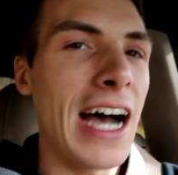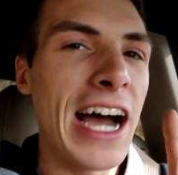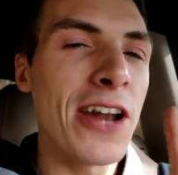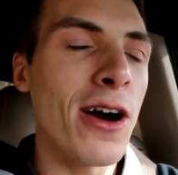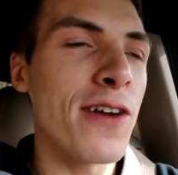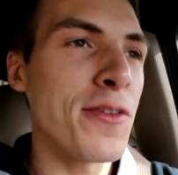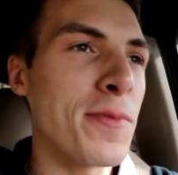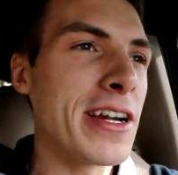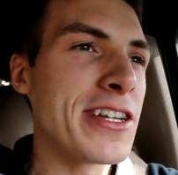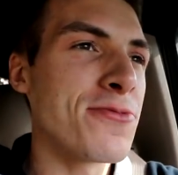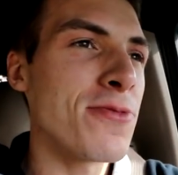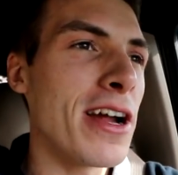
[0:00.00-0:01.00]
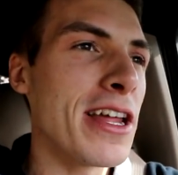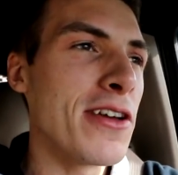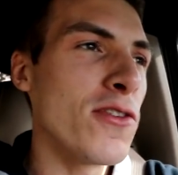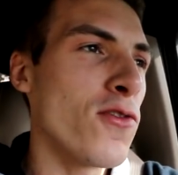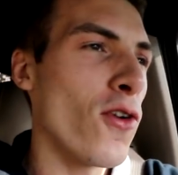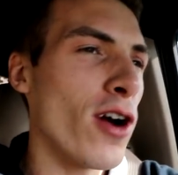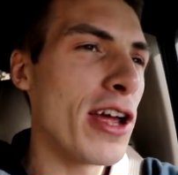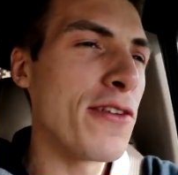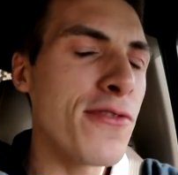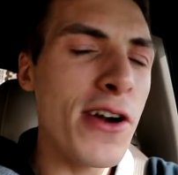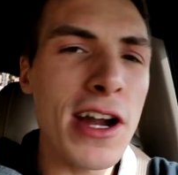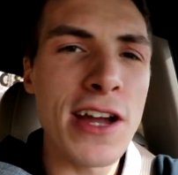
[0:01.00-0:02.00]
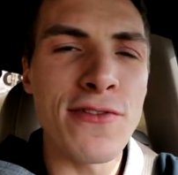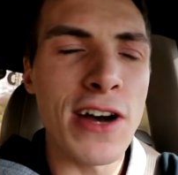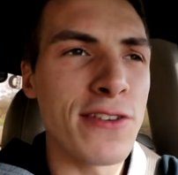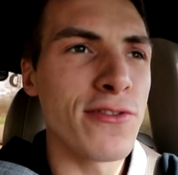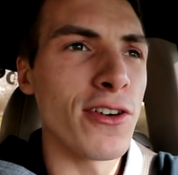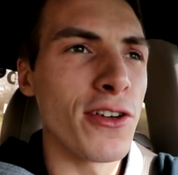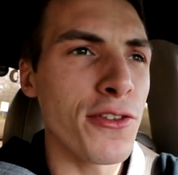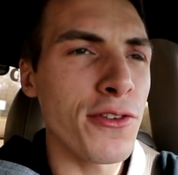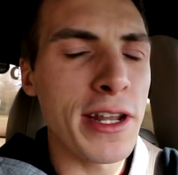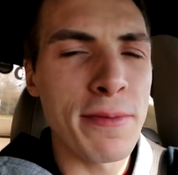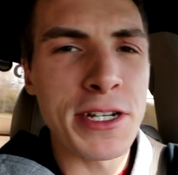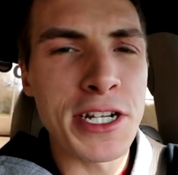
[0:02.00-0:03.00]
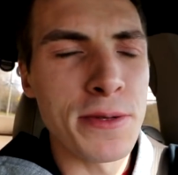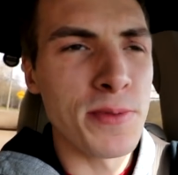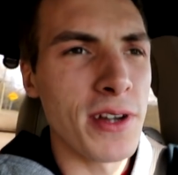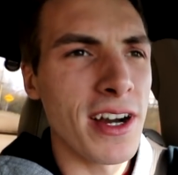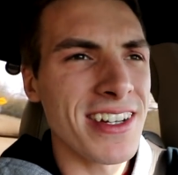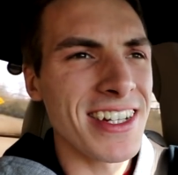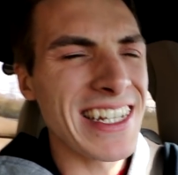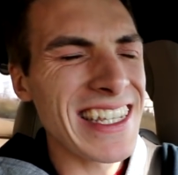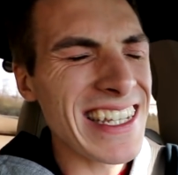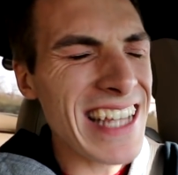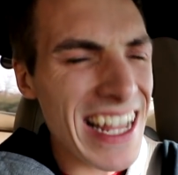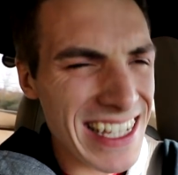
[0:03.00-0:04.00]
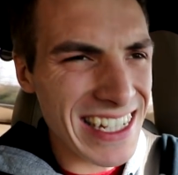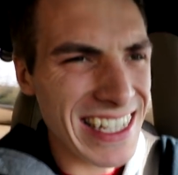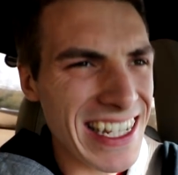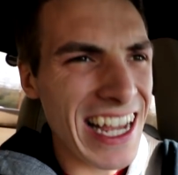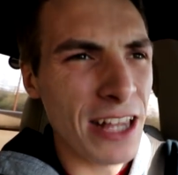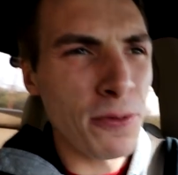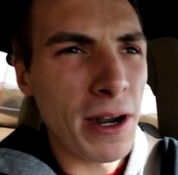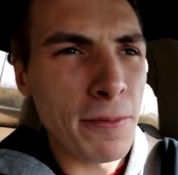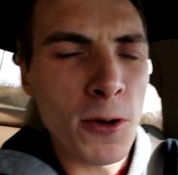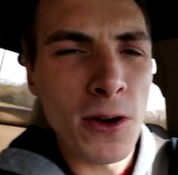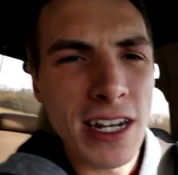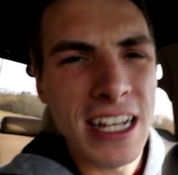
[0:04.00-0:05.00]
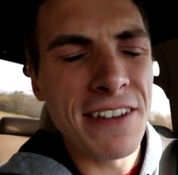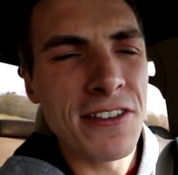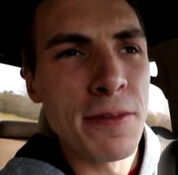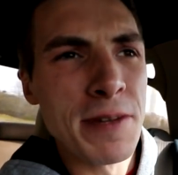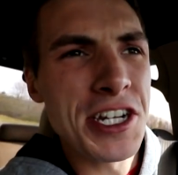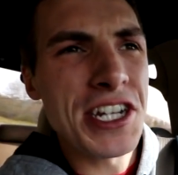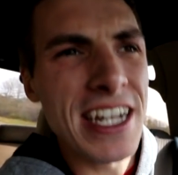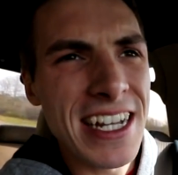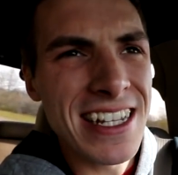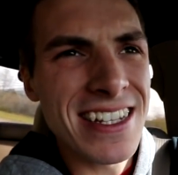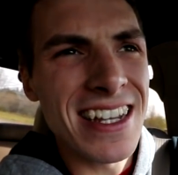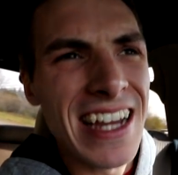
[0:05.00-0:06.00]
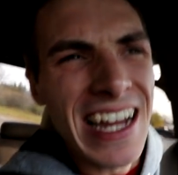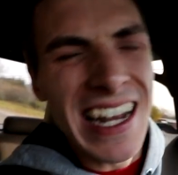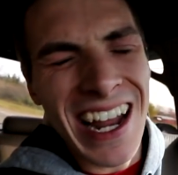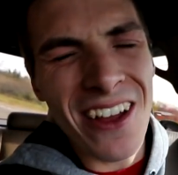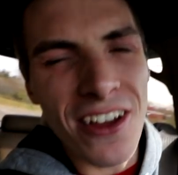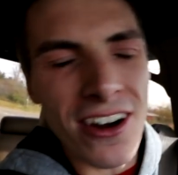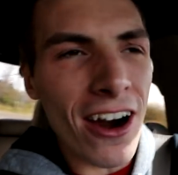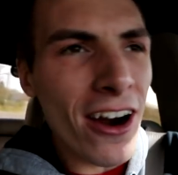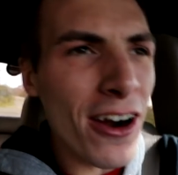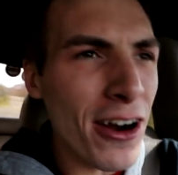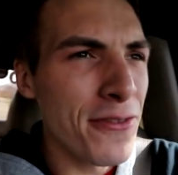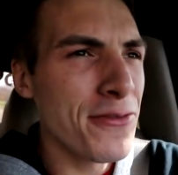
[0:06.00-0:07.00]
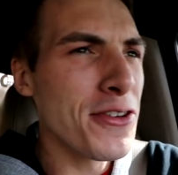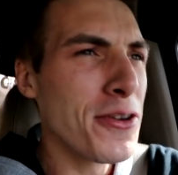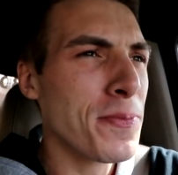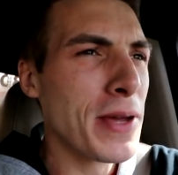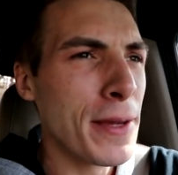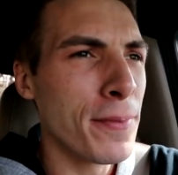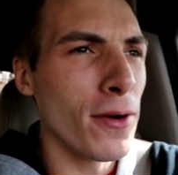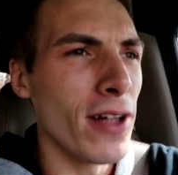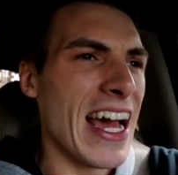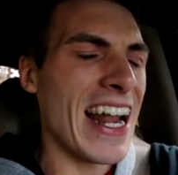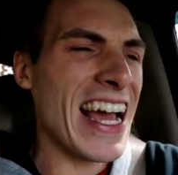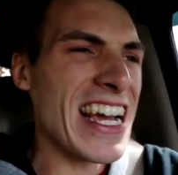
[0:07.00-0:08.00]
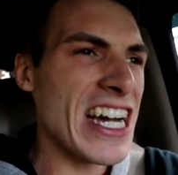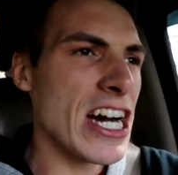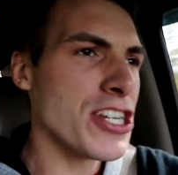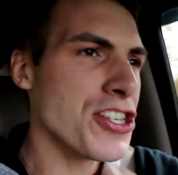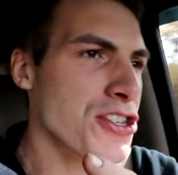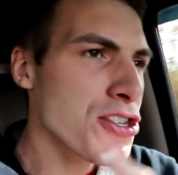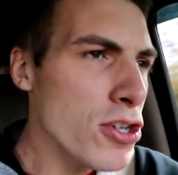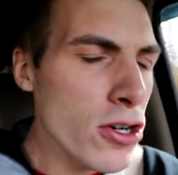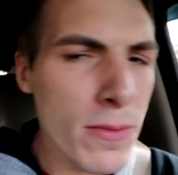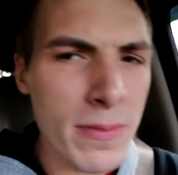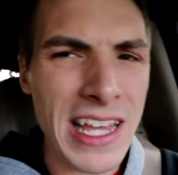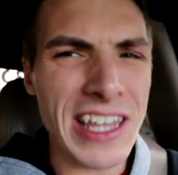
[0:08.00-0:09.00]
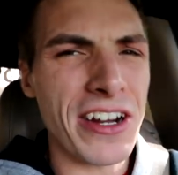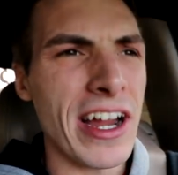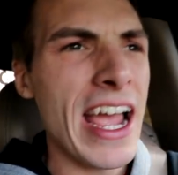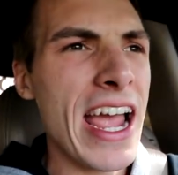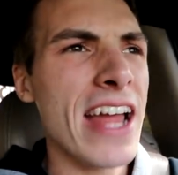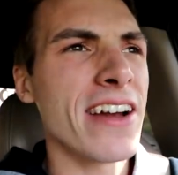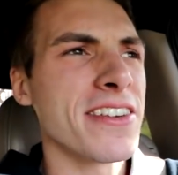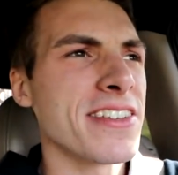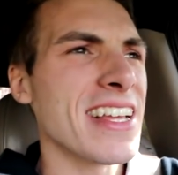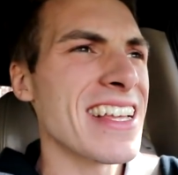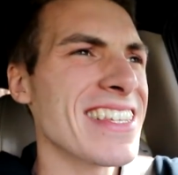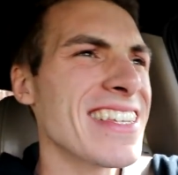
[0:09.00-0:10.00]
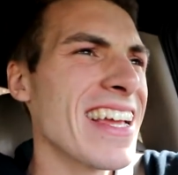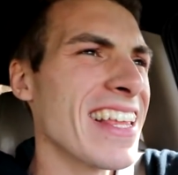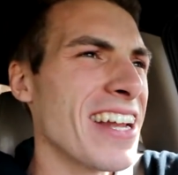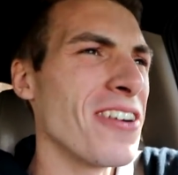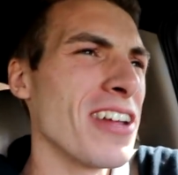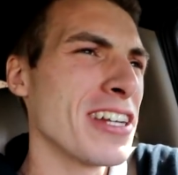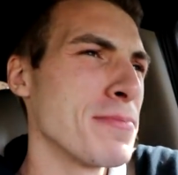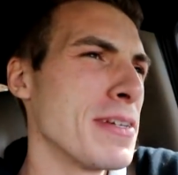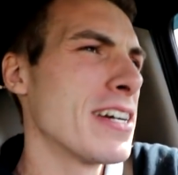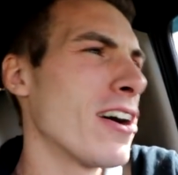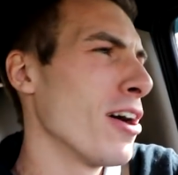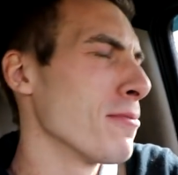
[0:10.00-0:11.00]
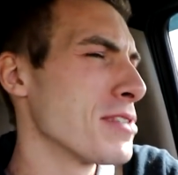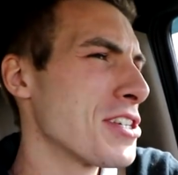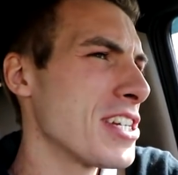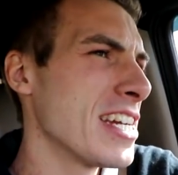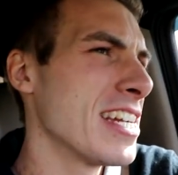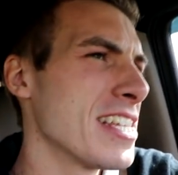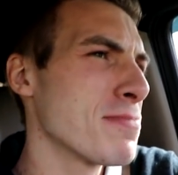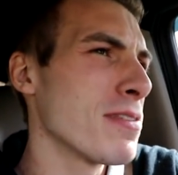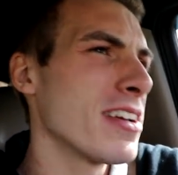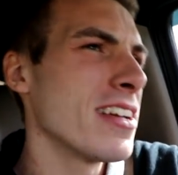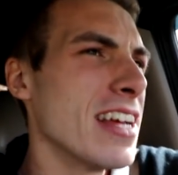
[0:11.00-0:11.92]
I know everybody's ready for a very eventful 3D machine production, and that's exactly what I'm going to give the machines. Now, there are a few people, and I assume that they're haters that say they don't like to be called machines, but